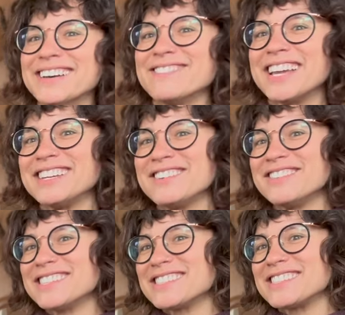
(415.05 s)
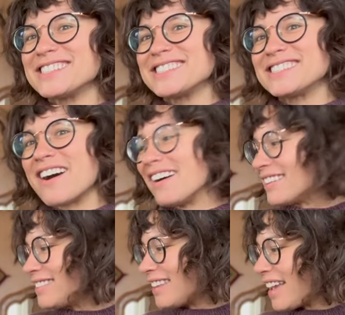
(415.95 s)
my newest
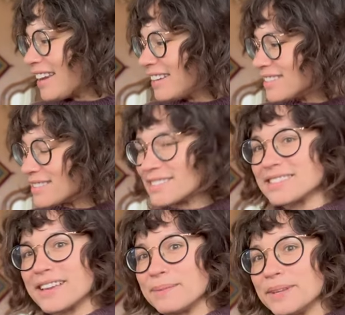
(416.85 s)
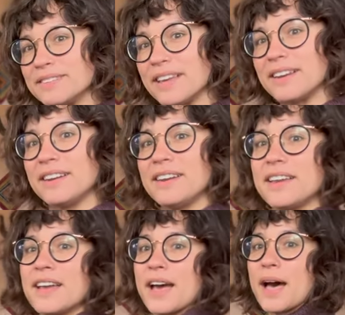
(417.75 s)
socks and I just am
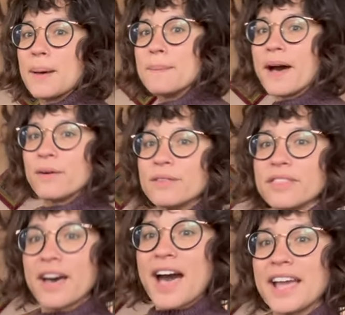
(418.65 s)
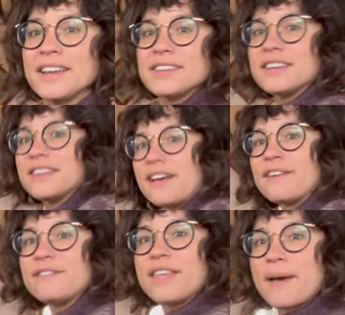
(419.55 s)
excited about the height
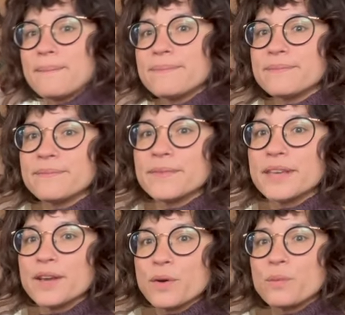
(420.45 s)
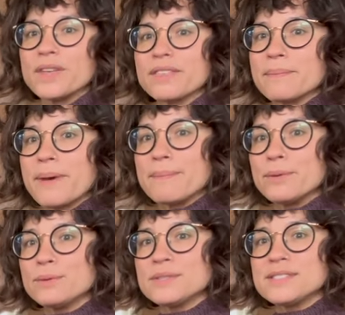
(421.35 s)
of them with my
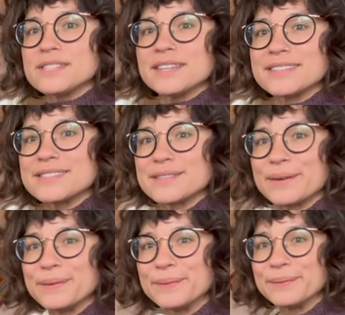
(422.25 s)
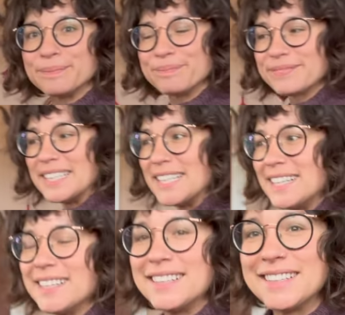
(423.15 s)
boots. So
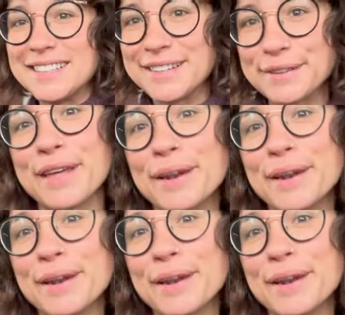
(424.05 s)
that